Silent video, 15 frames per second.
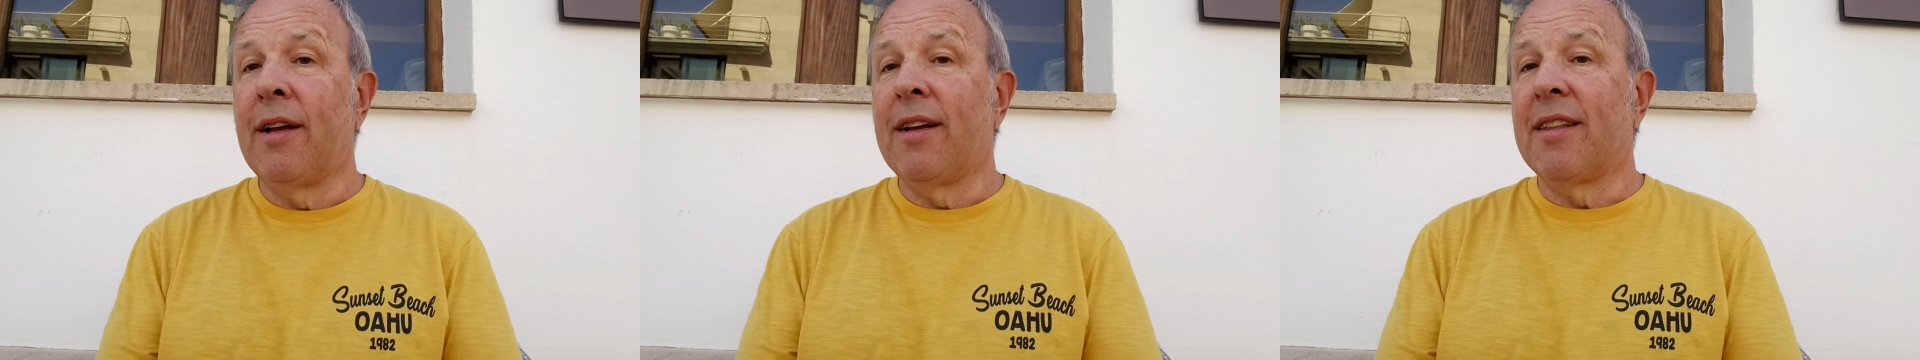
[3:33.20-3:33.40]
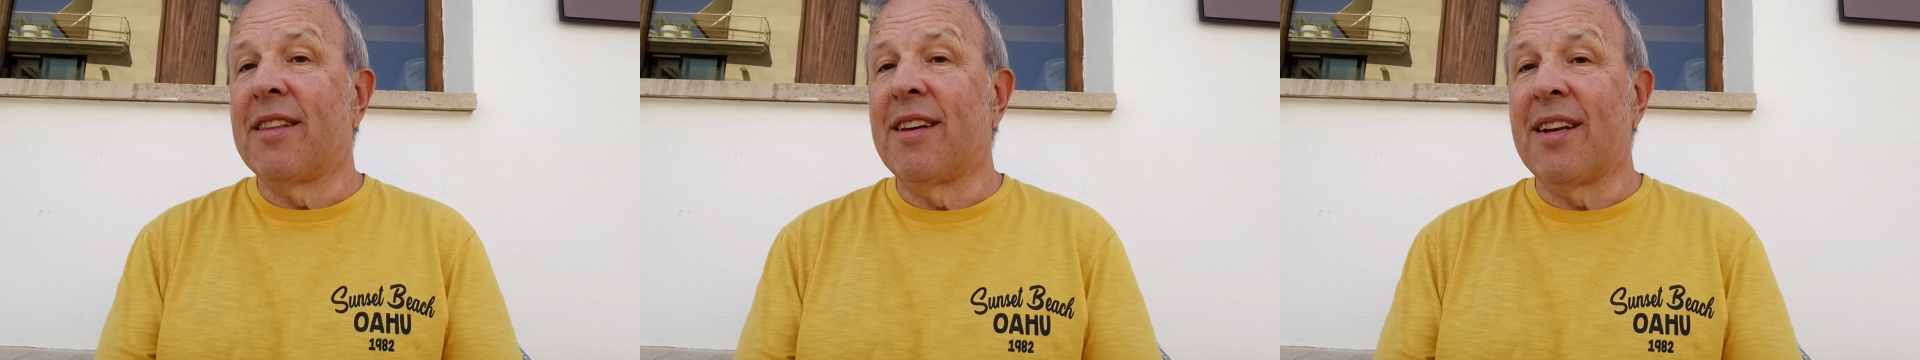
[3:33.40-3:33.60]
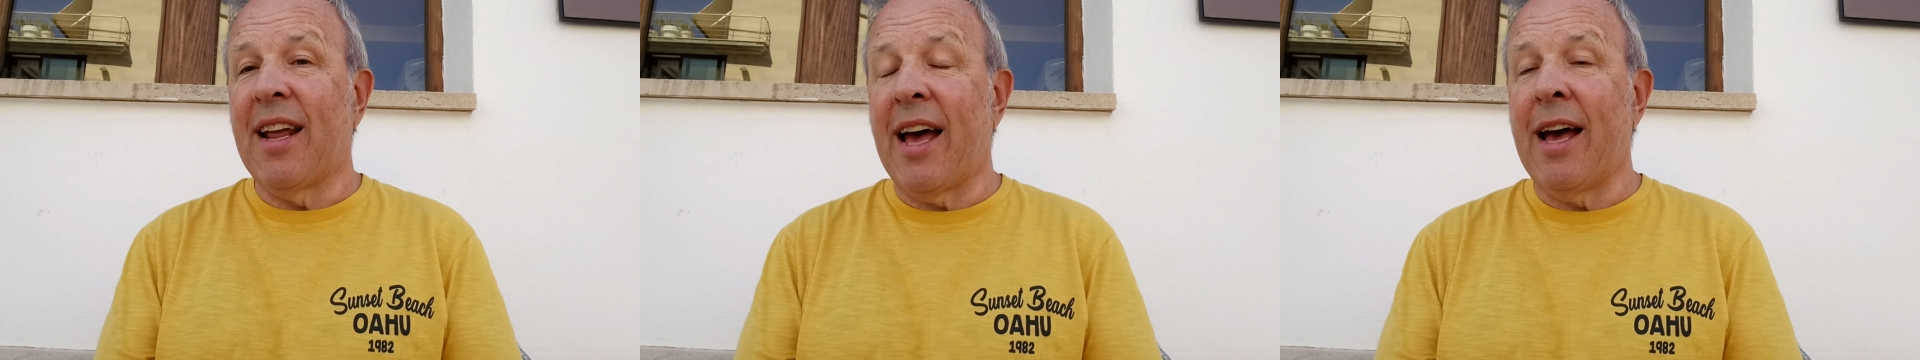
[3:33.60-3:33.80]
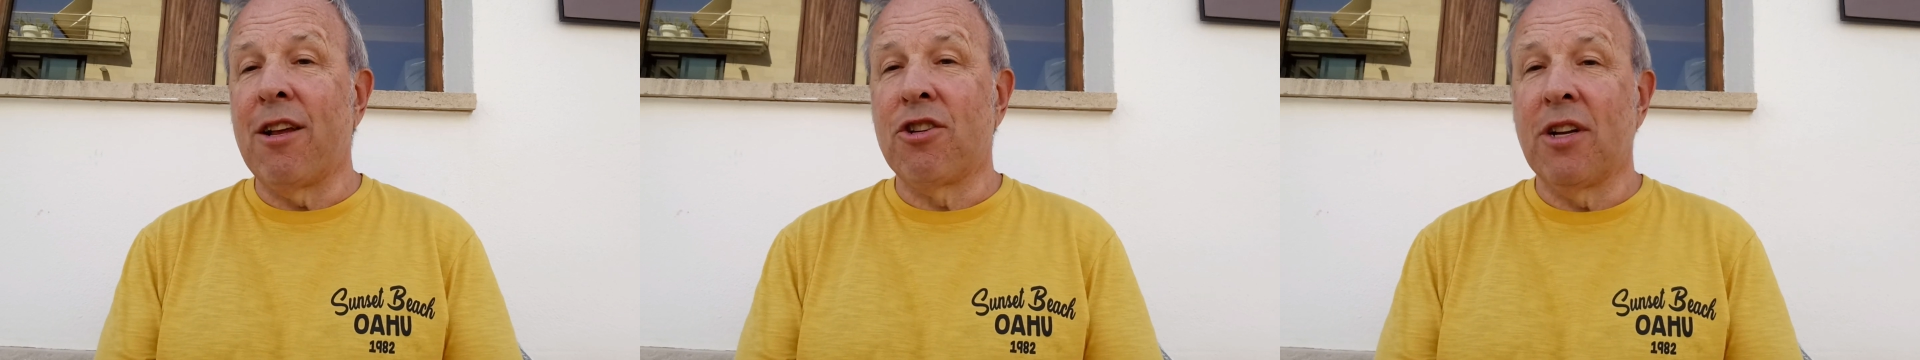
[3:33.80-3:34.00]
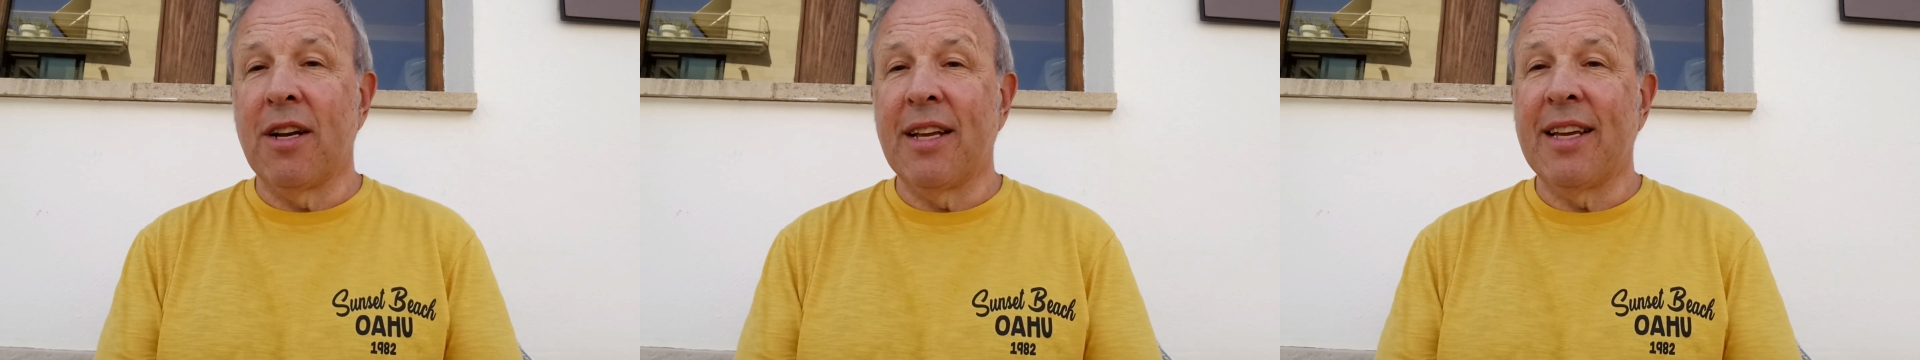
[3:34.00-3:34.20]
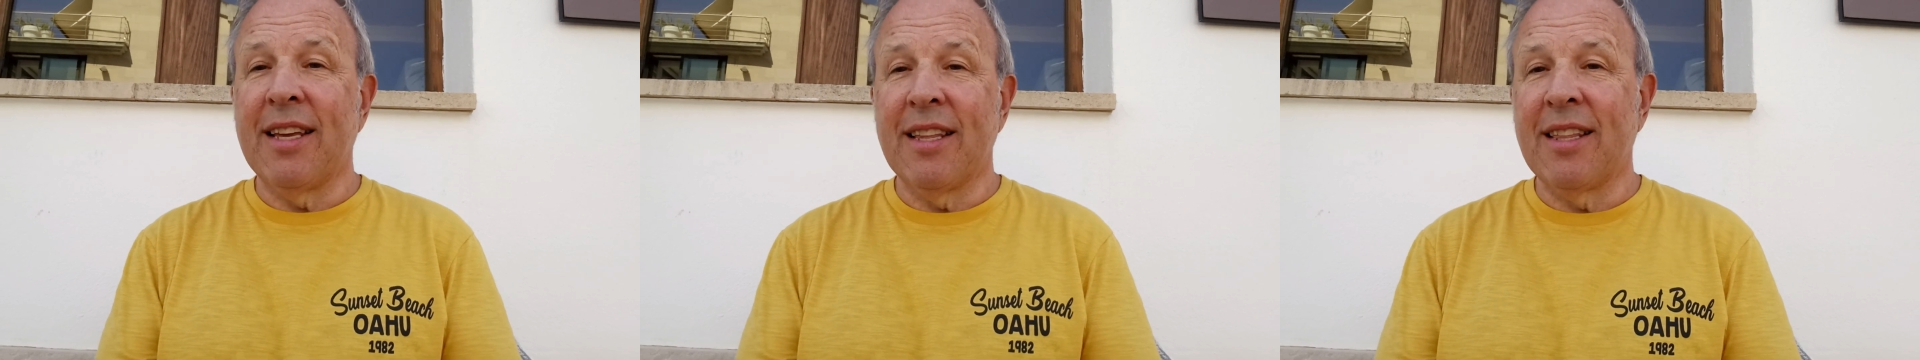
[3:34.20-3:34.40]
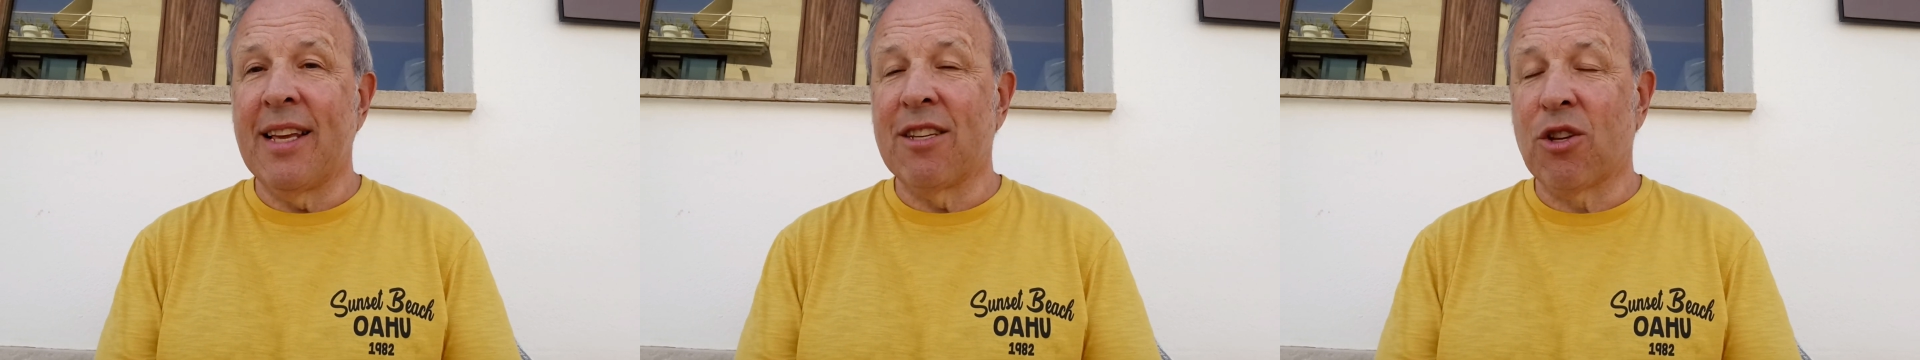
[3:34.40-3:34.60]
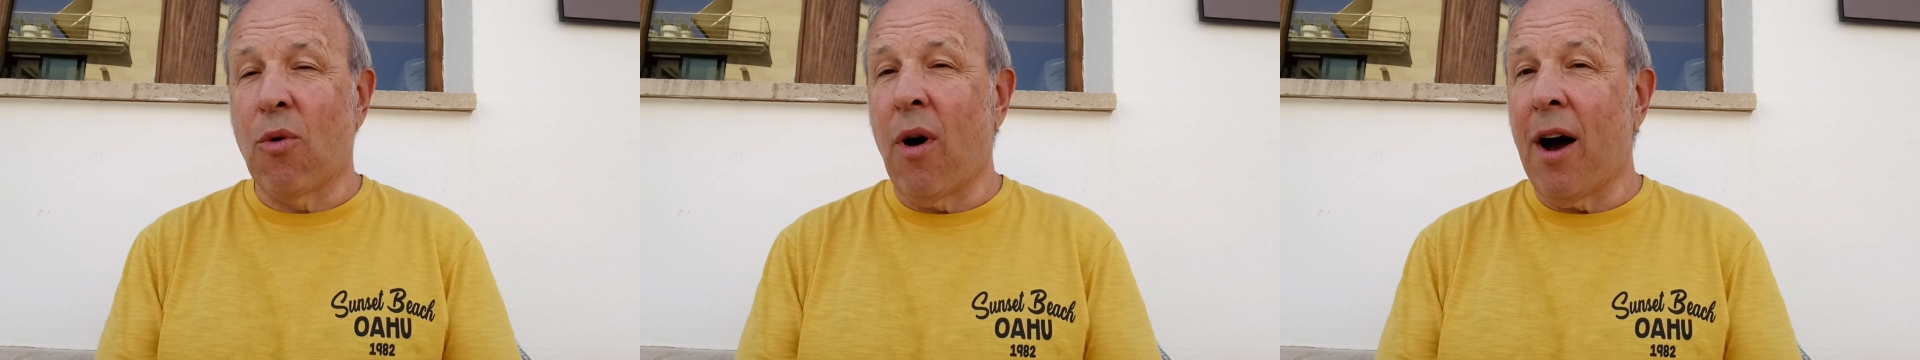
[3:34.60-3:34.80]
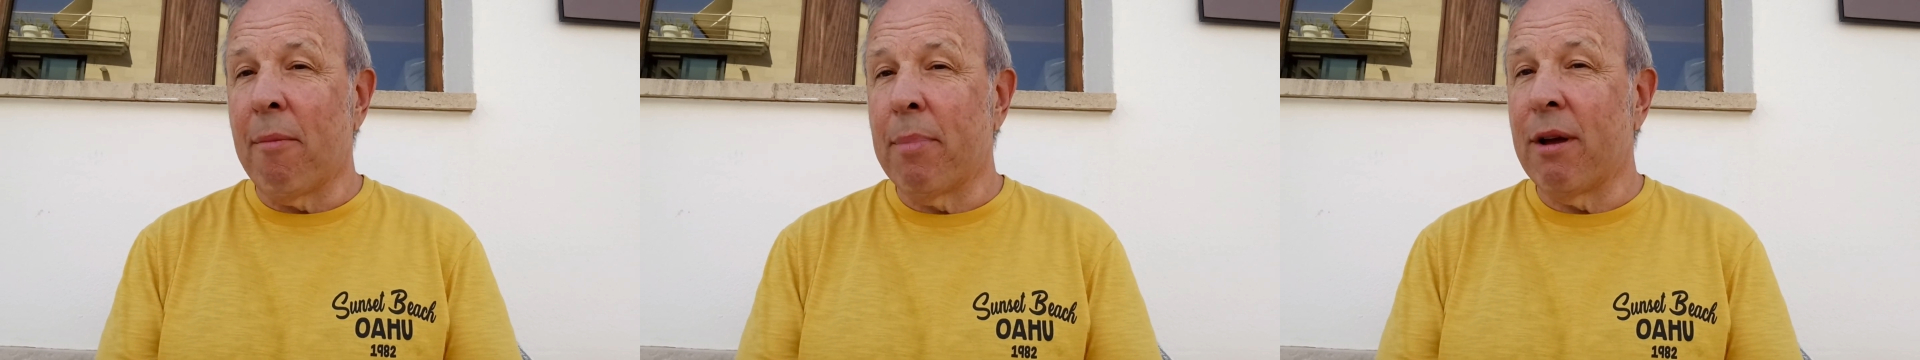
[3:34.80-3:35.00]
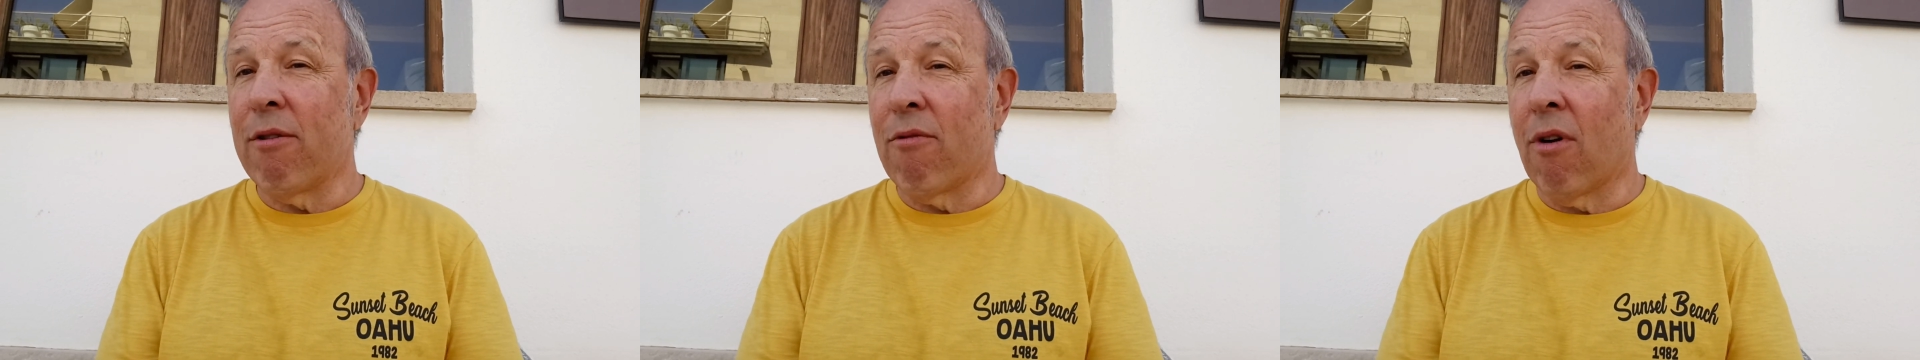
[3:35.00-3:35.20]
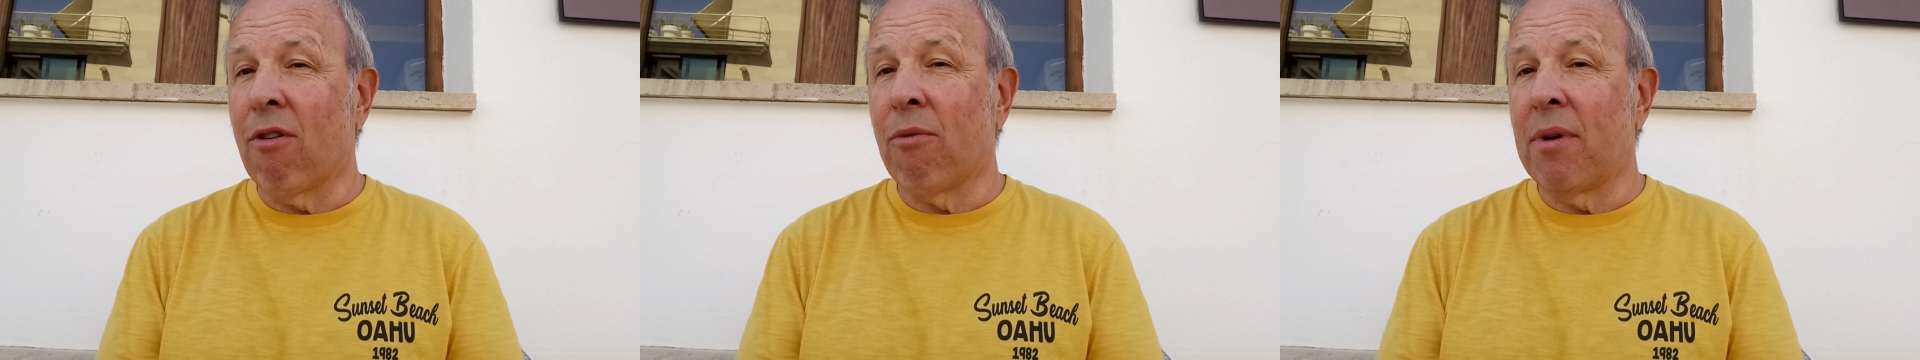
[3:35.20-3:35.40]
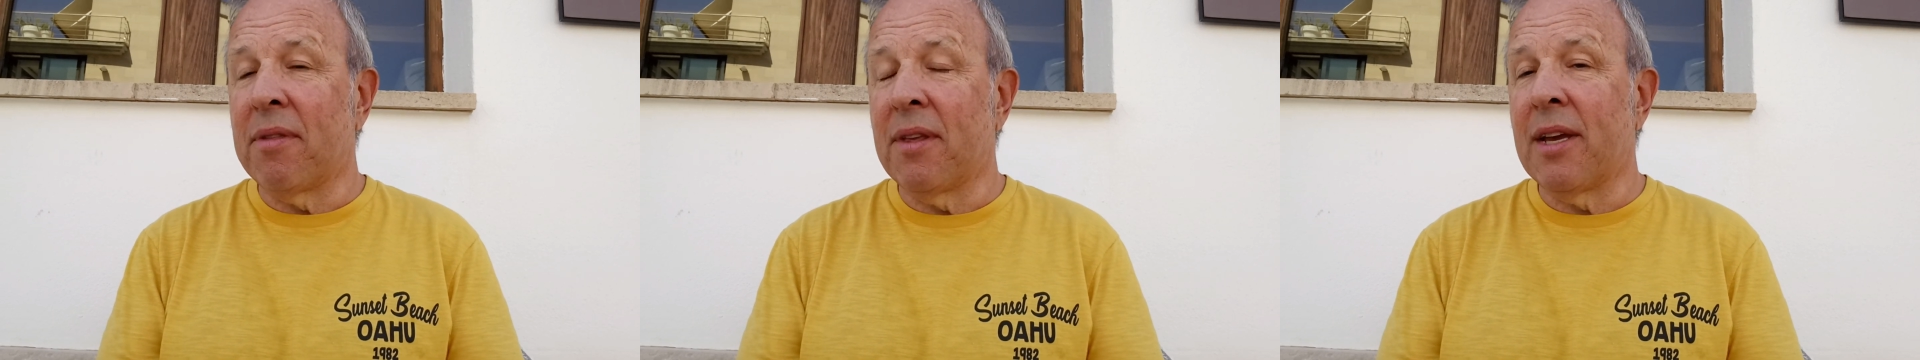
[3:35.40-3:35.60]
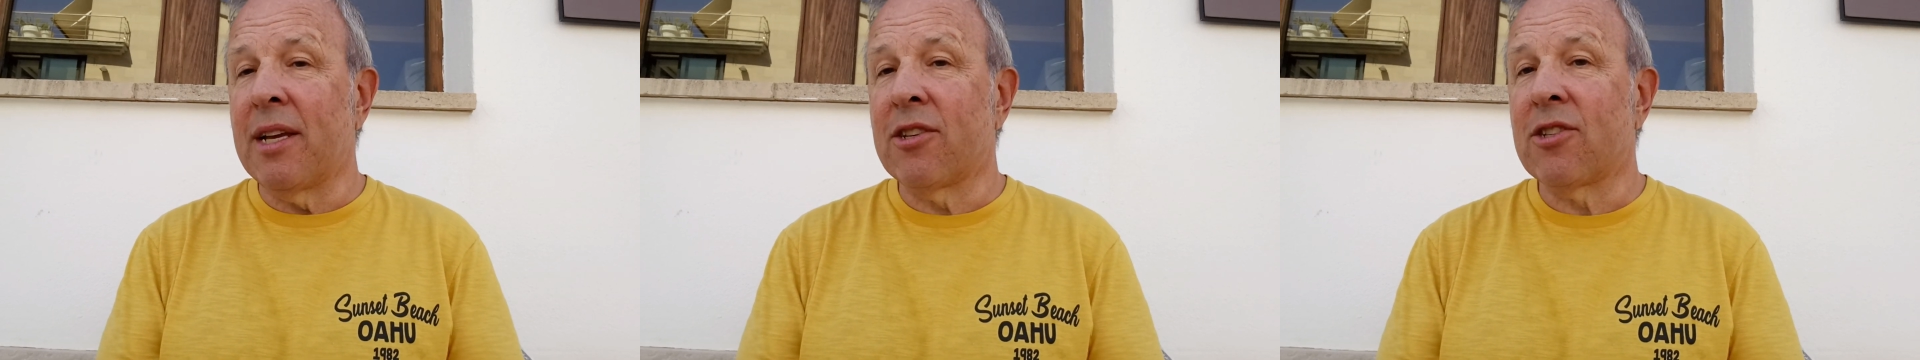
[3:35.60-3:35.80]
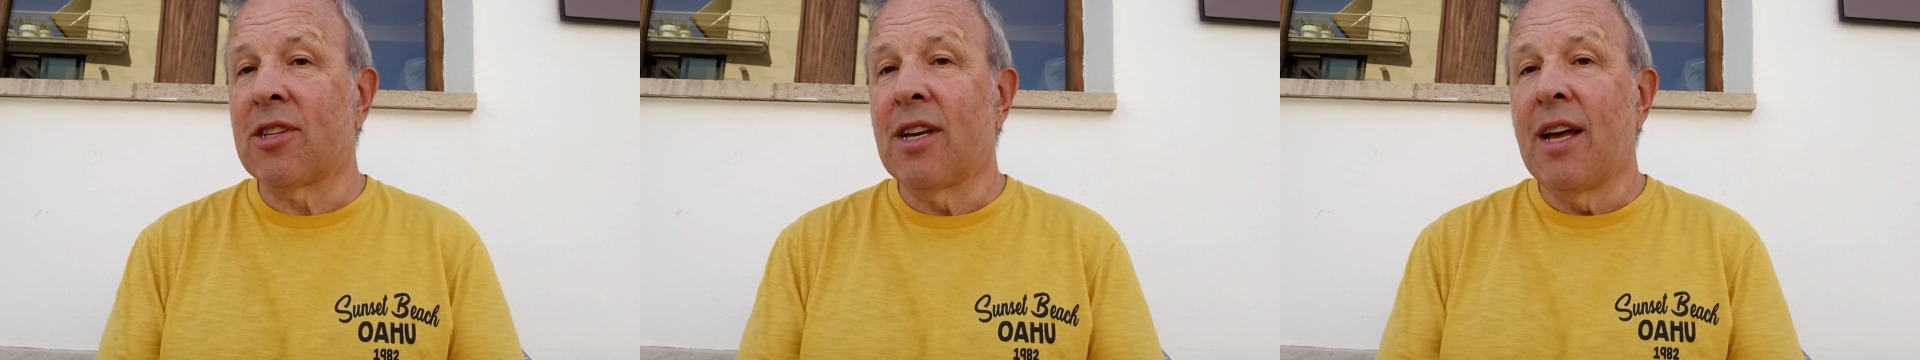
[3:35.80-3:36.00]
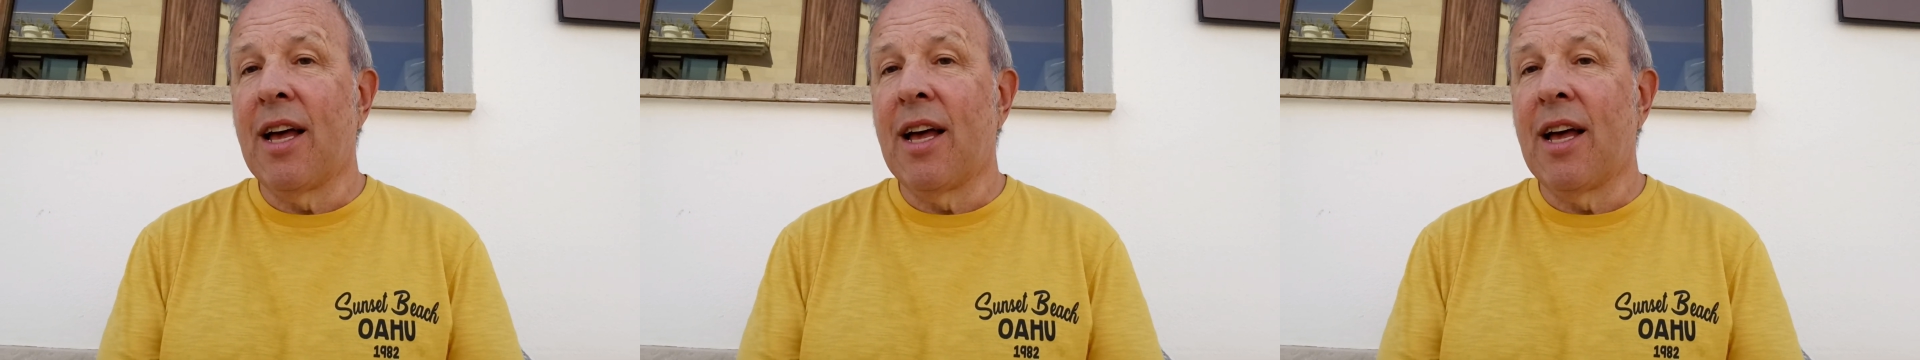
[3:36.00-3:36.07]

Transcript: that actually there's quite a bit wrong with this